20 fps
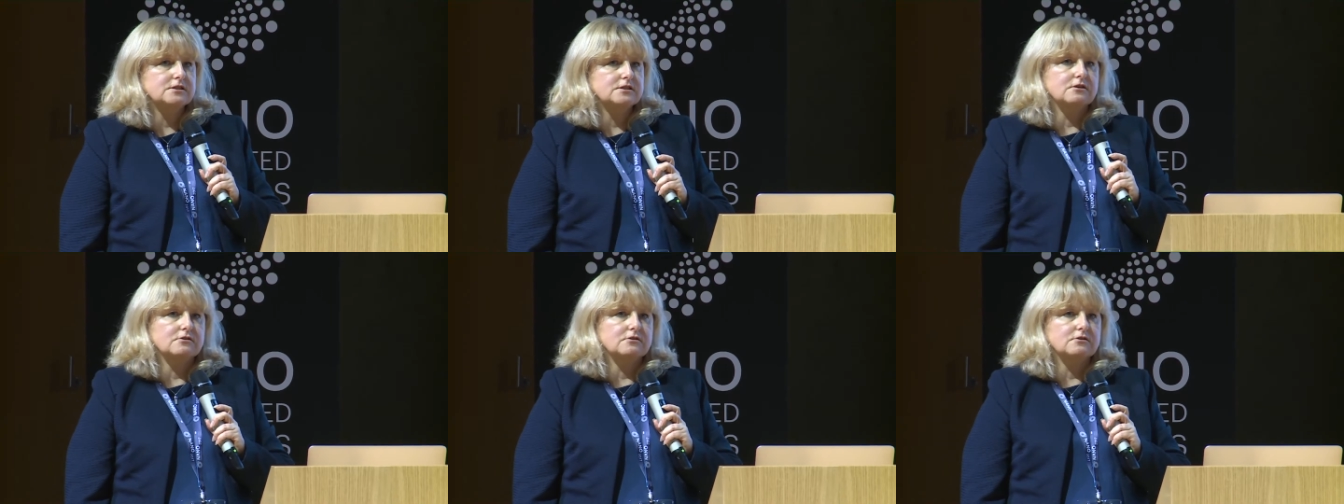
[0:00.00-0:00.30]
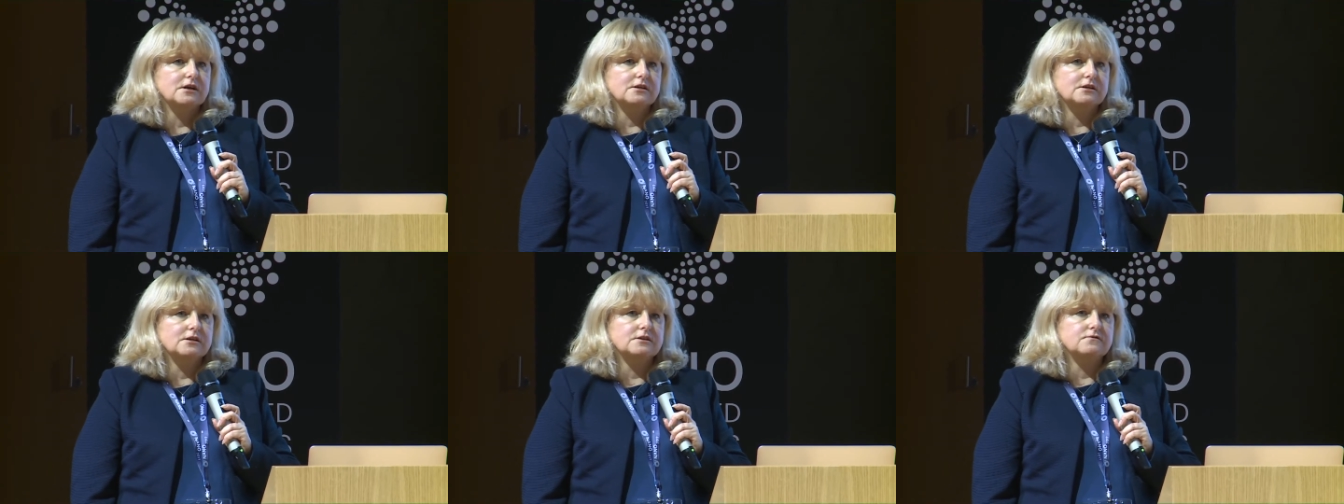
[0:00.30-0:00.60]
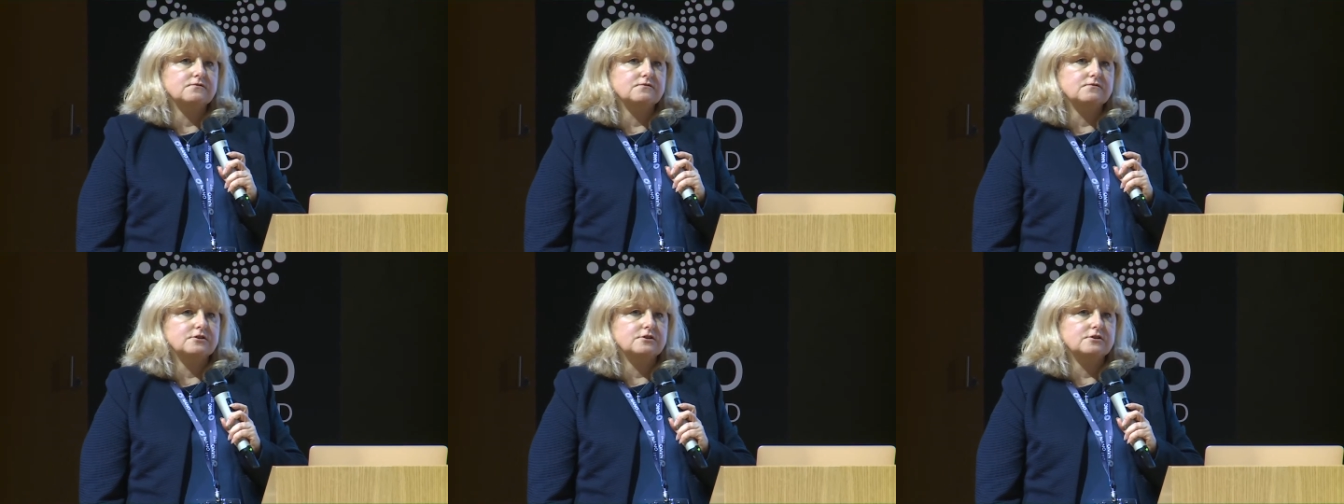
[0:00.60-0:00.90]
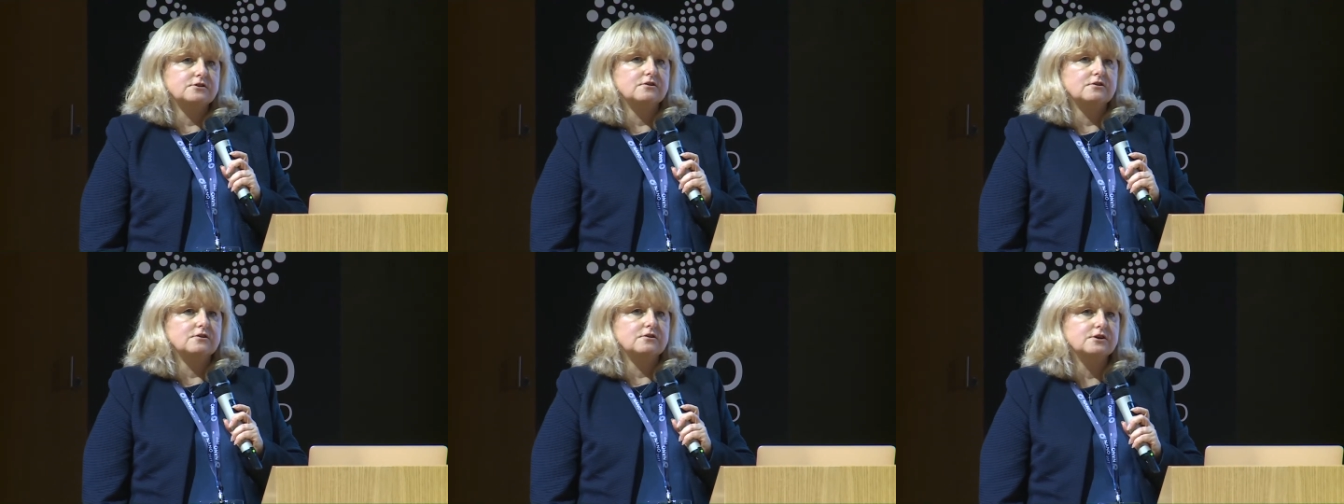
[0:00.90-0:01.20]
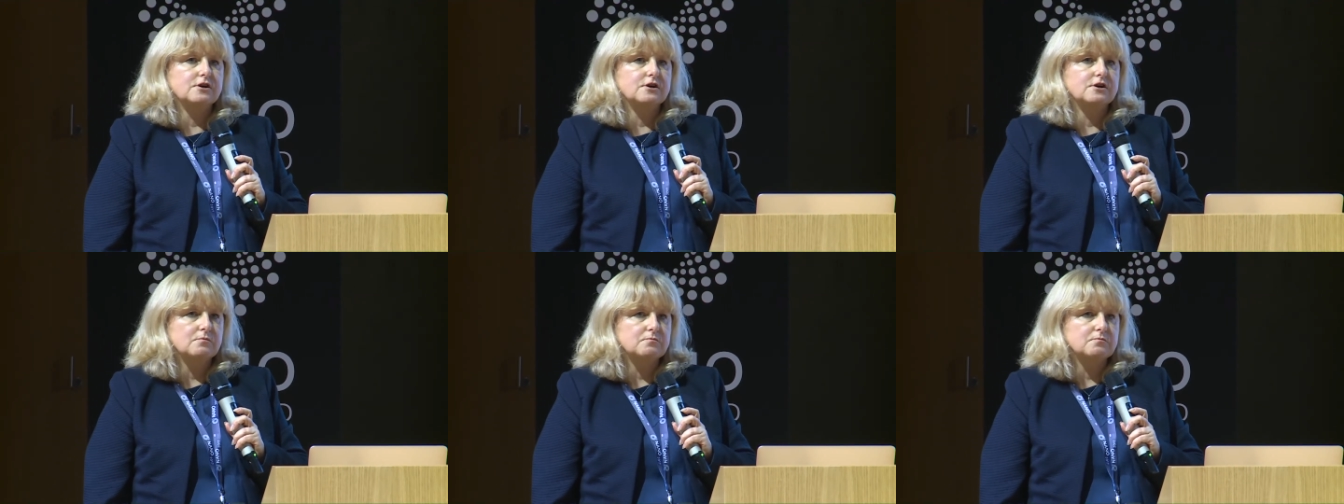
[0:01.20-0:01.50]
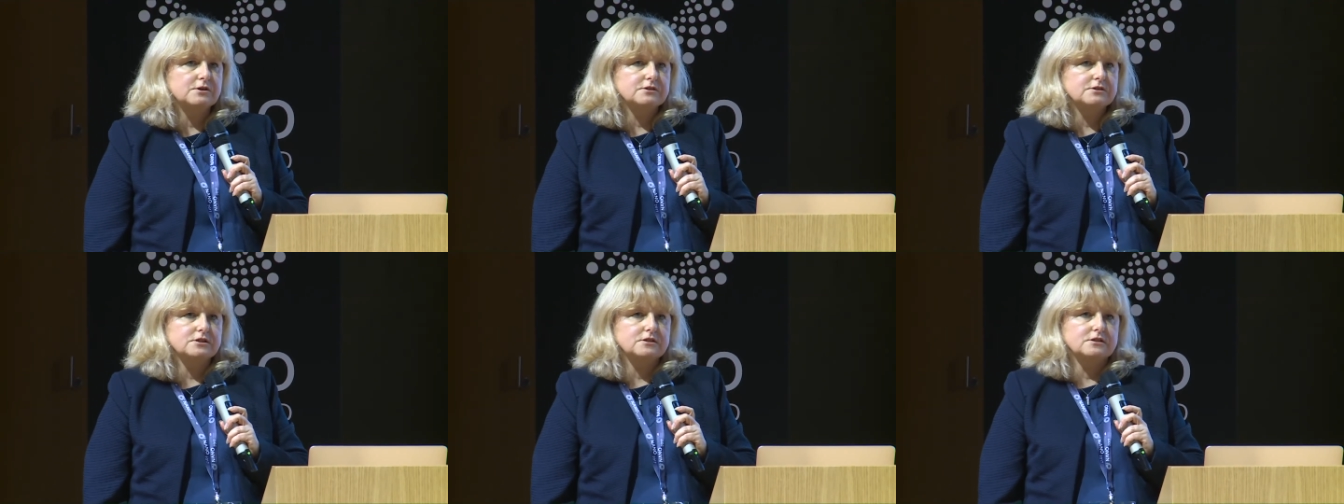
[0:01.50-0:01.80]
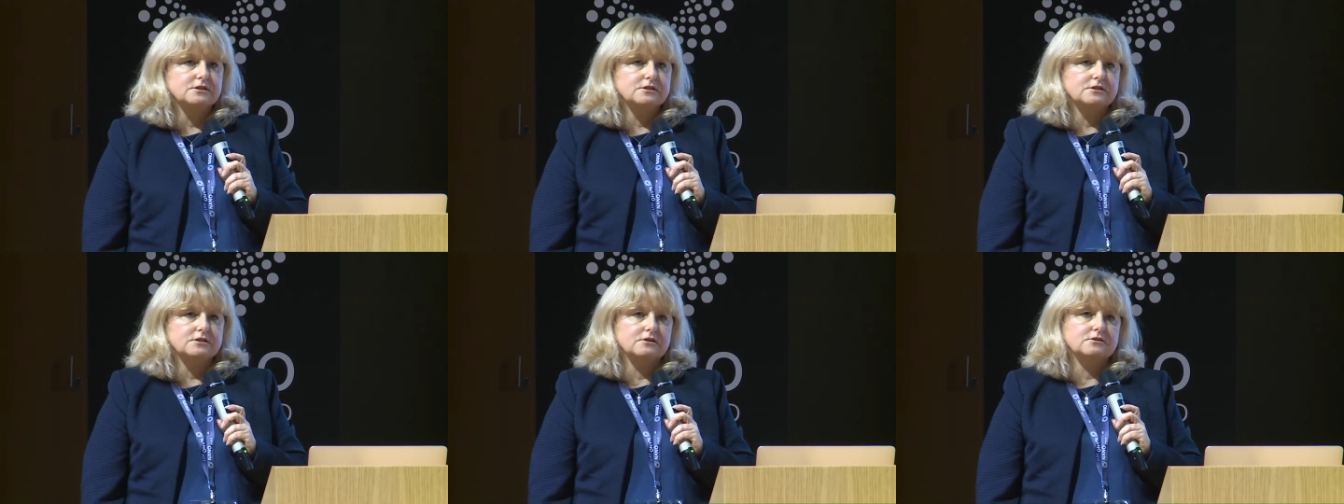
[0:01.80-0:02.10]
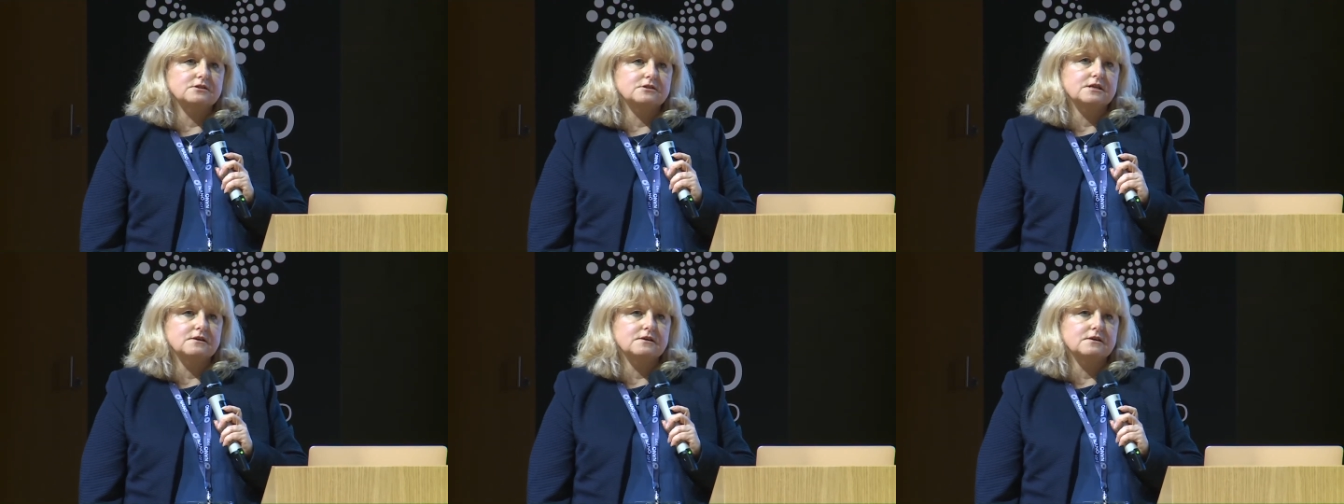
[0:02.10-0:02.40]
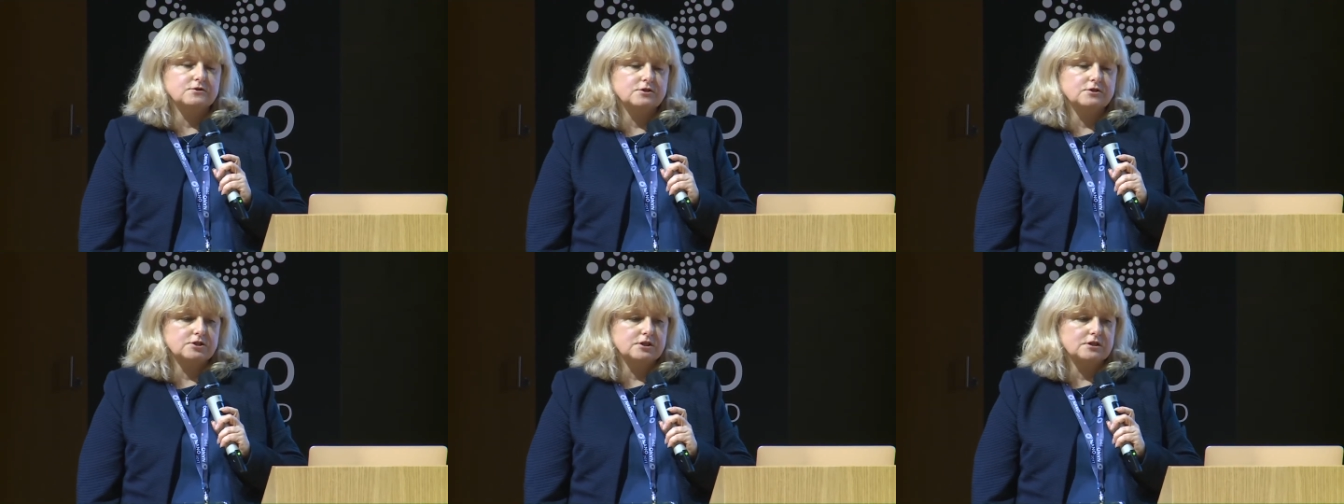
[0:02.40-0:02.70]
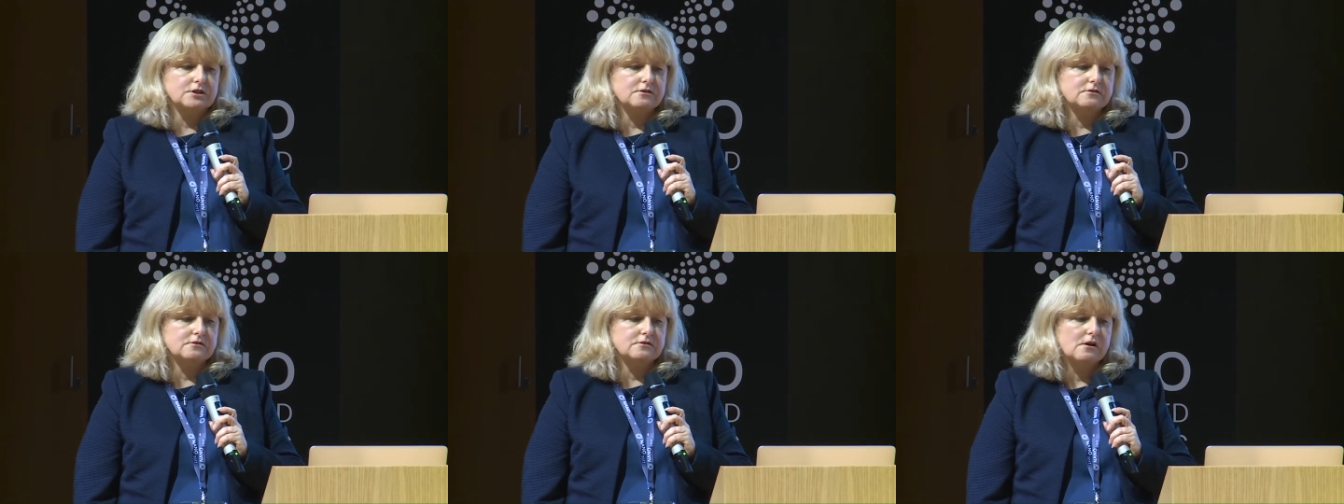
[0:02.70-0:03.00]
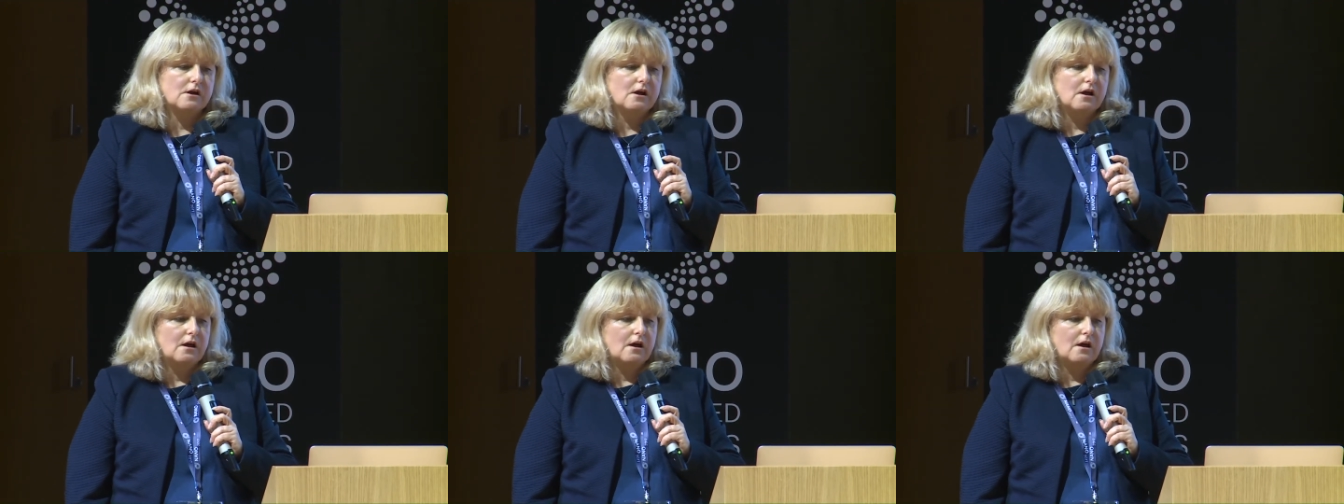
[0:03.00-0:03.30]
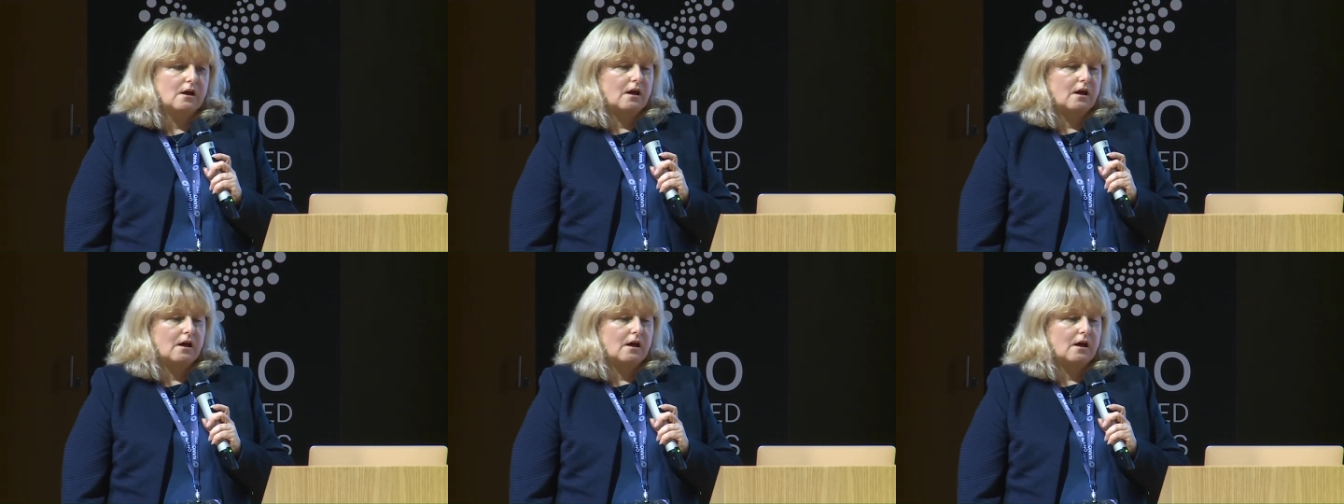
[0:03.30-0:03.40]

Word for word: the conductivity of the composite is not sufficient.